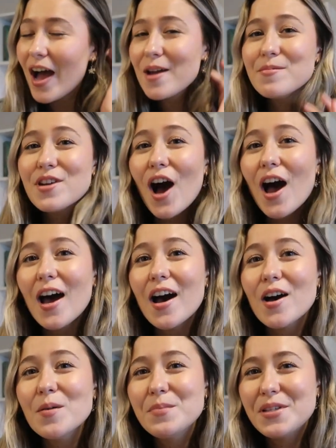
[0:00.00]
I'm
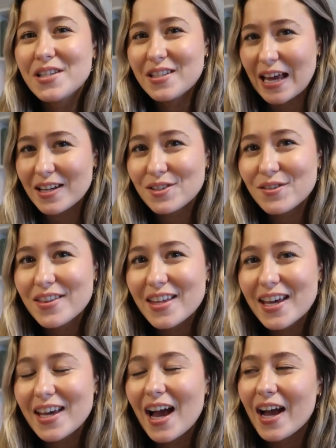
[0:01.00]
not obsessed with it.
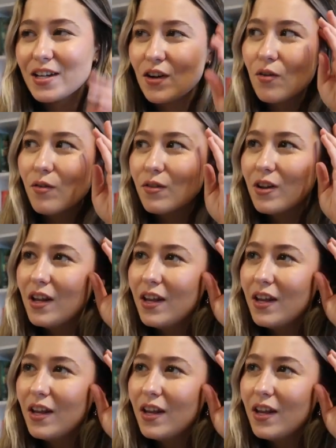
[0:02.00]
I don't,